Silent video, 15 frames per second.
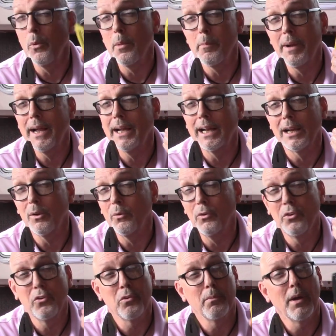the bag. I don't
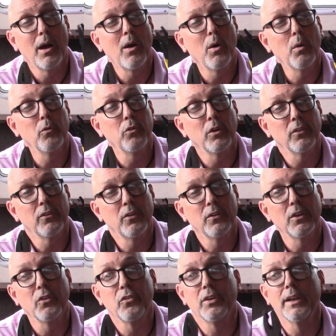use them at home, so I threw
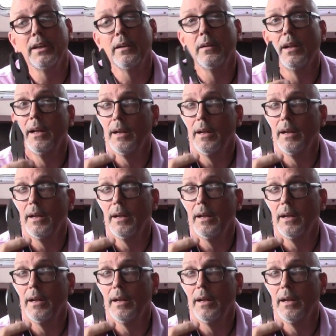those in.